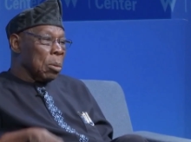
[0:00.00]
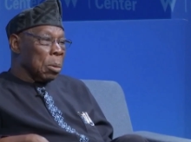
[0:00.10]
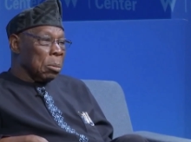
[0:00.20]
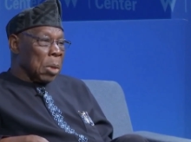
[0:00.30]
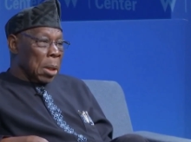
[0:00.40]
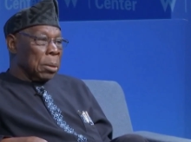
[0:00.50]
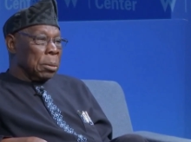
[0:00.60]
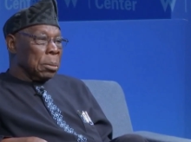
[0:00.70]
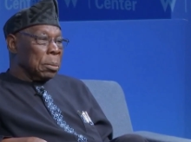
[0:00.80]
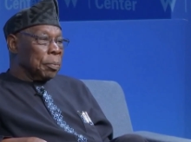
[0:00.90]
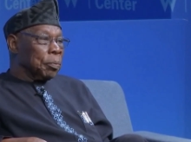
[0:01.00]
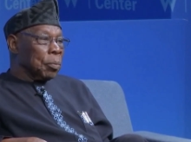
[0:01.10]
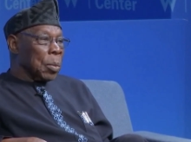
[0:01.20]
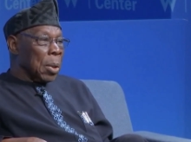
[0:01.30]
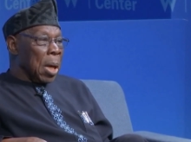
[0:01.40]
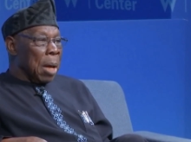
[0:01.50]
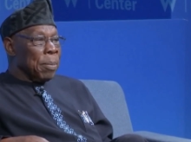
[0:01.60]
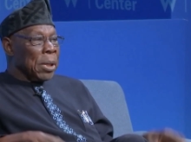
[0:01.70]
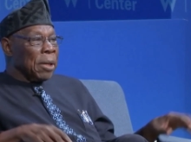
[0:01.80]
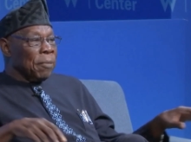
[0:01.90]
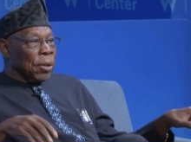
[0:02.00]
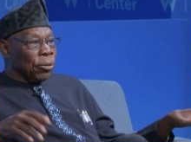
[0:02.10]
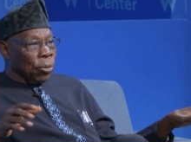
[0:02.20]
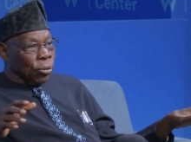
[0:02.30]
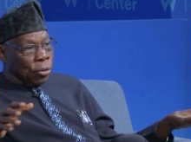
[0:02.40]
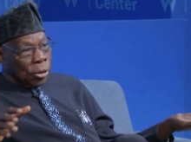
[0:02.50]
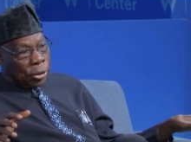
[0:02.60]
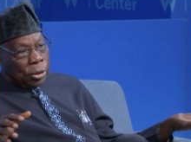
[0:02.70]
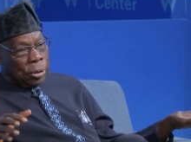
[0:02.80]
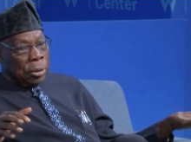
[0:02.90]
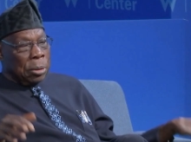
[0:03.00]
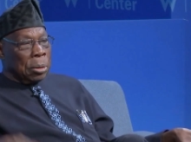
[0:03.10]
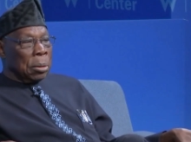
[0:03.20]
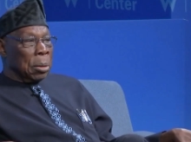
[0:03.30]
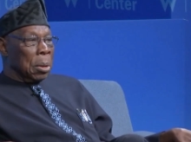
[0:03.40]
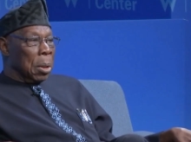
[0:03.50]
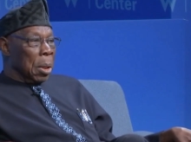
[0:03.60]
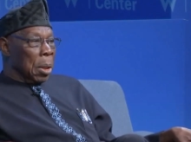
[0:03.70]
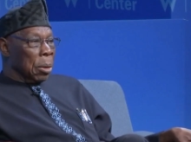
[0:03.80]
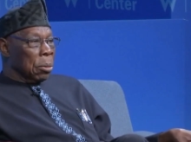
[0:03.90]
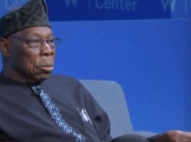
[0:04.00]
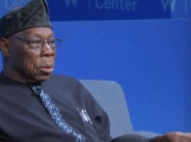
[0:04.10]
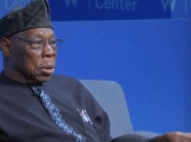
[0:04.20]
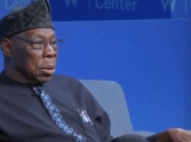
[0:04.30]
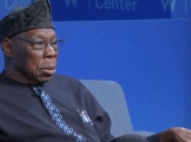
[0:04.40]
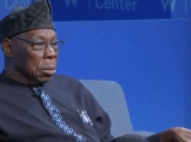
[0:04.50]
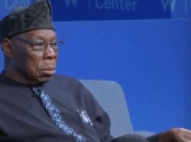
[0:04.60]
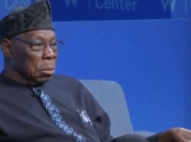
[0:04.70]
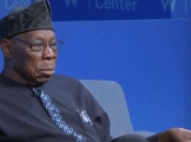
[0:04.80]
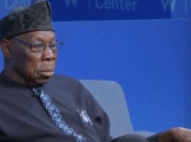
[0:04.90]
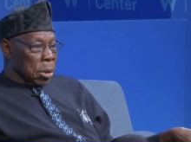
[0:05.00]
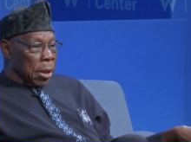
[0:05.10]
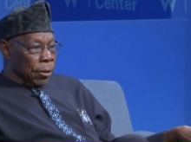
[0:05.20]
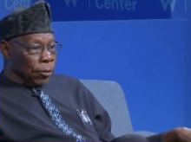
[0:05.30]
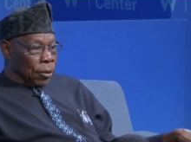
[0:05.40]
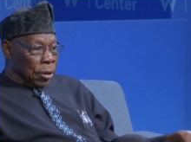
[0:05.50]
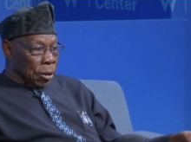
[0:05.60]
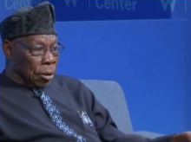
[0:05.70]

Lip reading: well, I believe this was not in good taste.